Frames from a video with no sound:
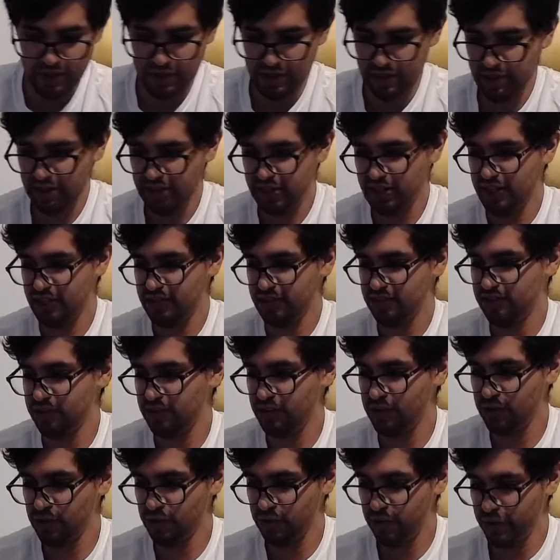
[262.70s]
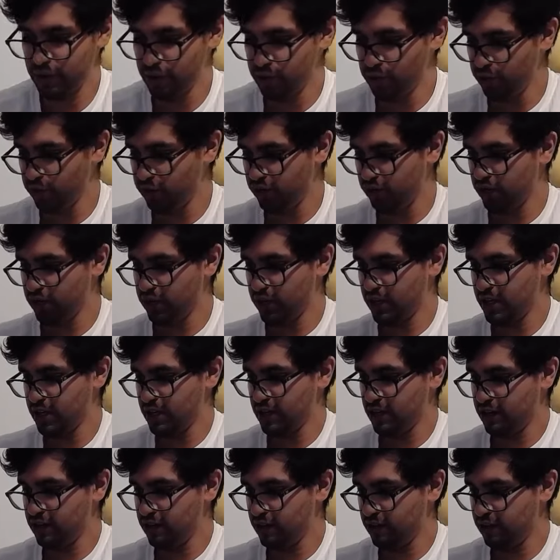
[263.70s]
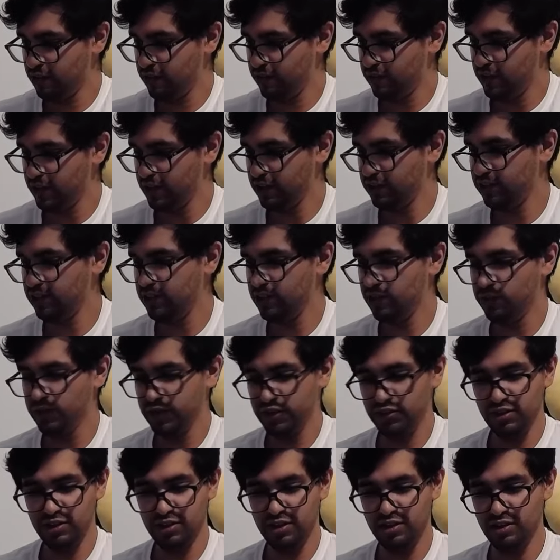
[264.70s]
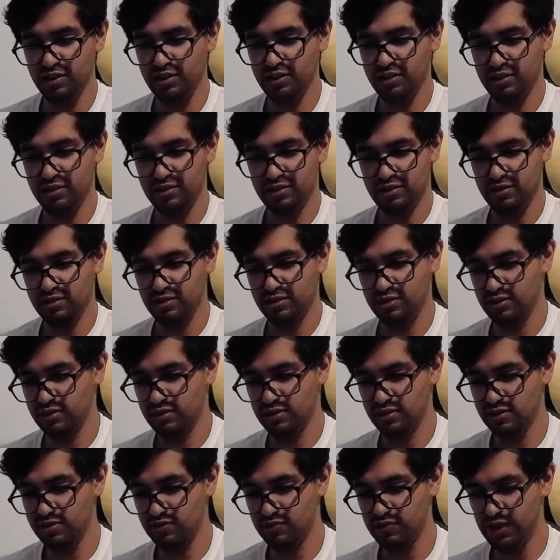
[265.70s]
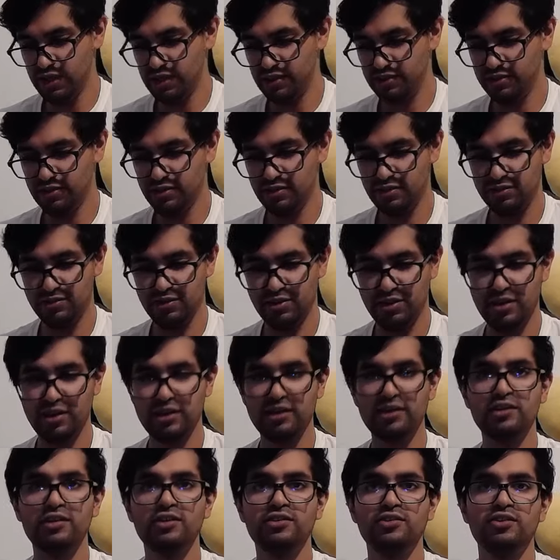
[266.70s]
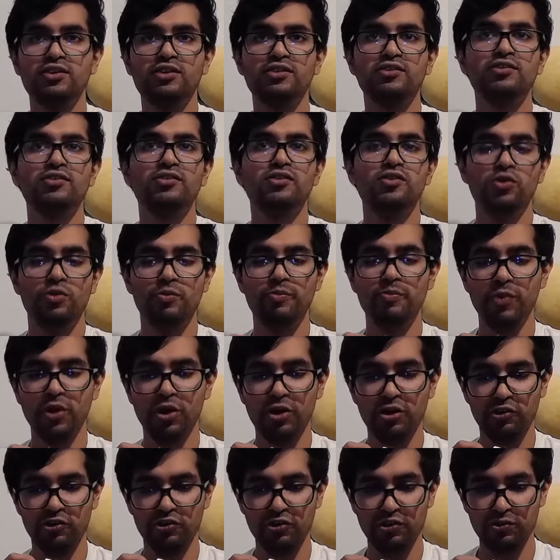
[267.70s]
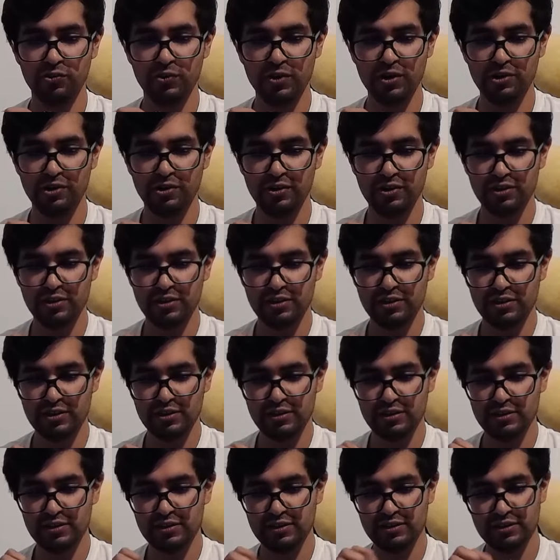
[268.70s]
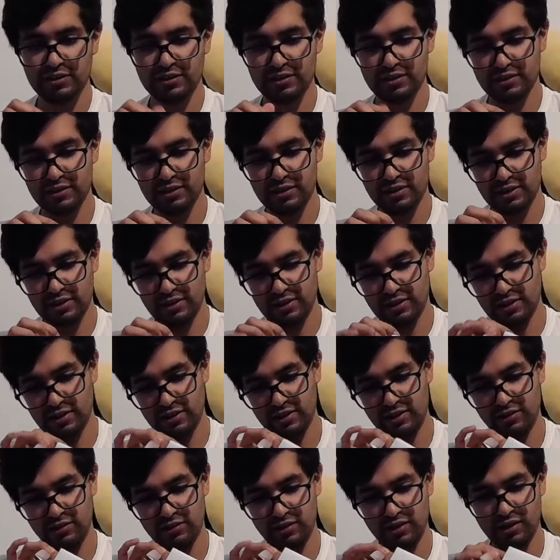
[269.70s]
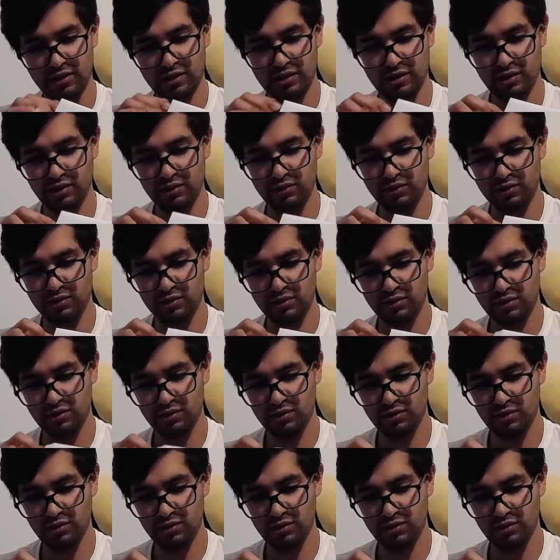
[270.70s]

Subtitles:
Okay, so we also have, let's see what's in here. This relates to the sign. So there's this little box as well. This is,